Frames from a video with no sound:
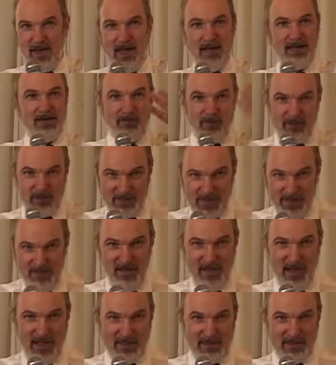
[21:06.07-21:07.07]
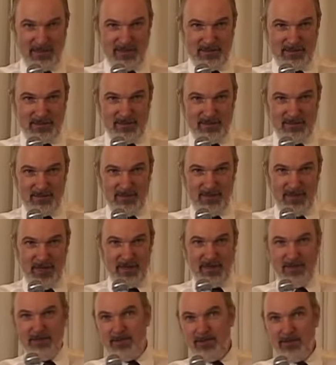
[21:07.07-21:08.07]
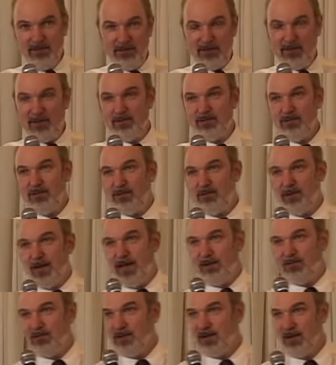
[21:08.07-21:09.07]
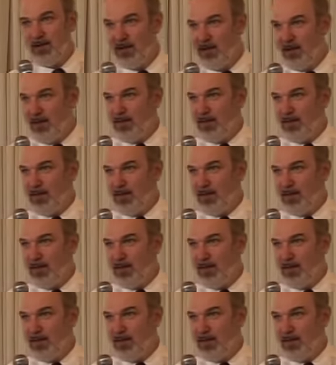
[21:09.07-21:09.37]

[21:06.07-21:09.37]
And it was never answered. And if you look into the Bible,